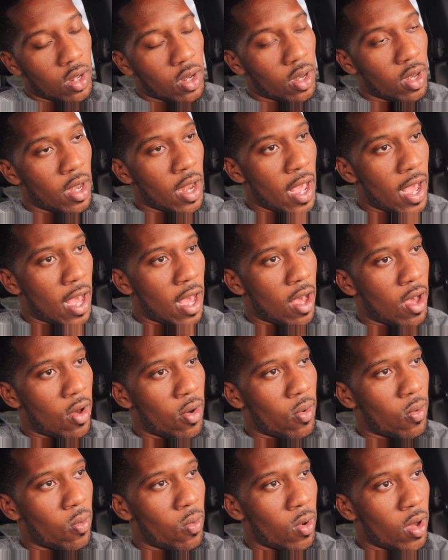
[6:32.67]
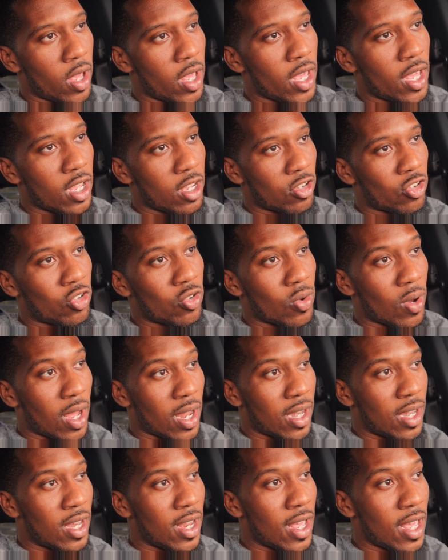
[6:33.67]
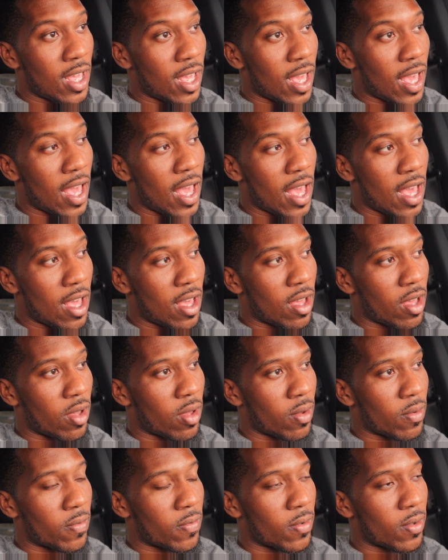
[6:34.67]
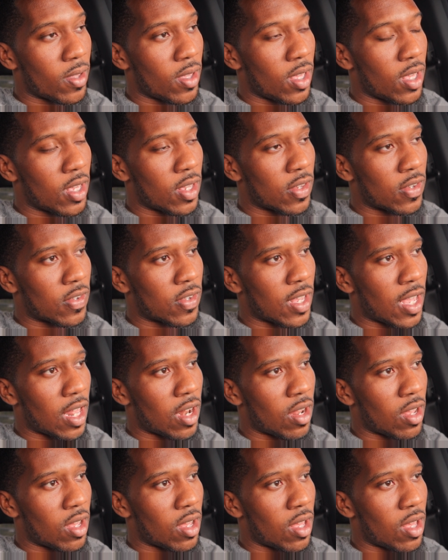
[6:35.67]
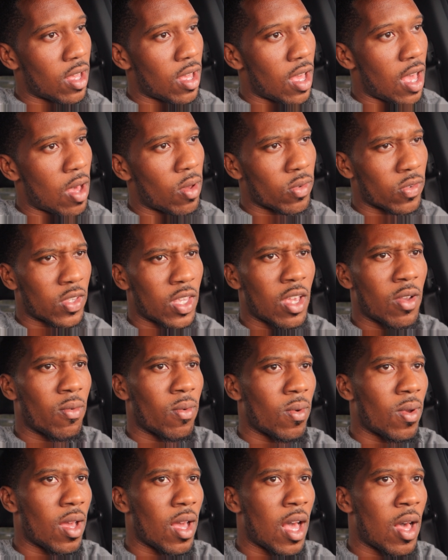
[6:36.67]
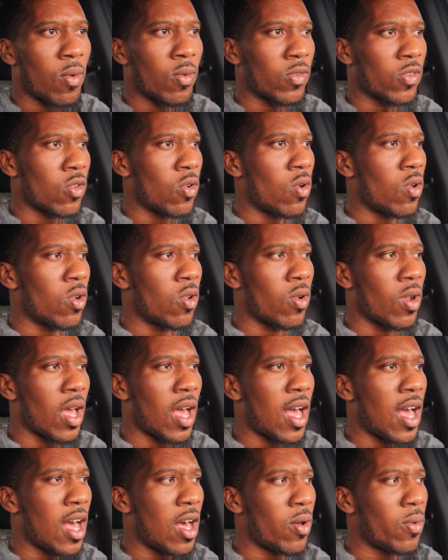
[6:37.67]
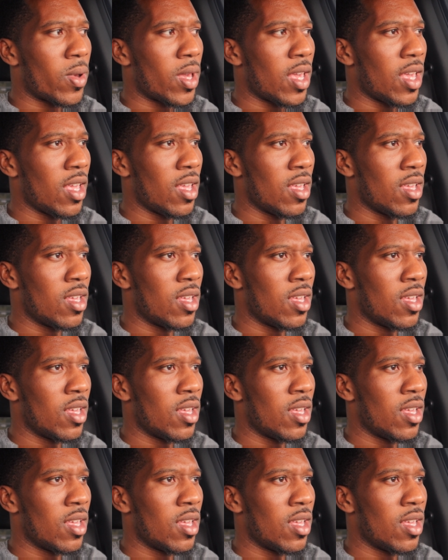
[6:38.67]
Now one issue I did have is that I was going on a highway,